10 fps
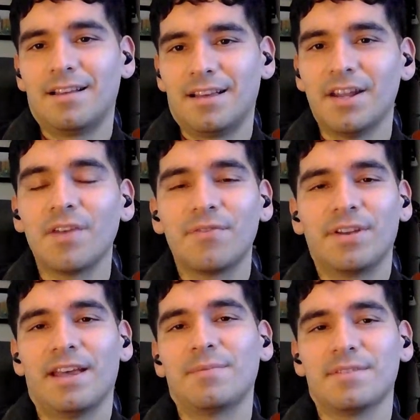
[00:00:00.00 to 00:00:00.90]
An
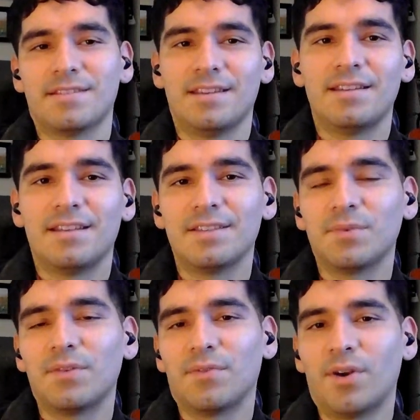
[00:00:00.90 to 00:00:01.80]
unforgettable scene is
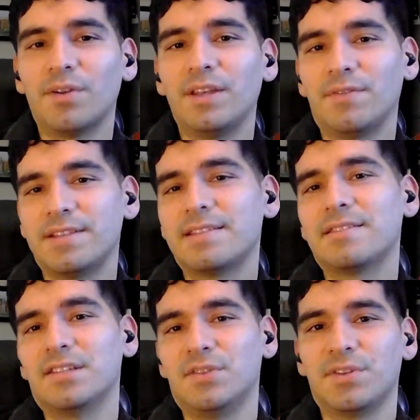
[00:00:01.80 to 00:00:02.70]
when Veronique visits
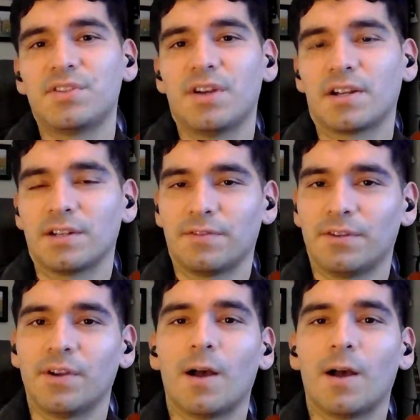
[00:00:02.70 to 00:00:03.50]
the Jewish doctor for her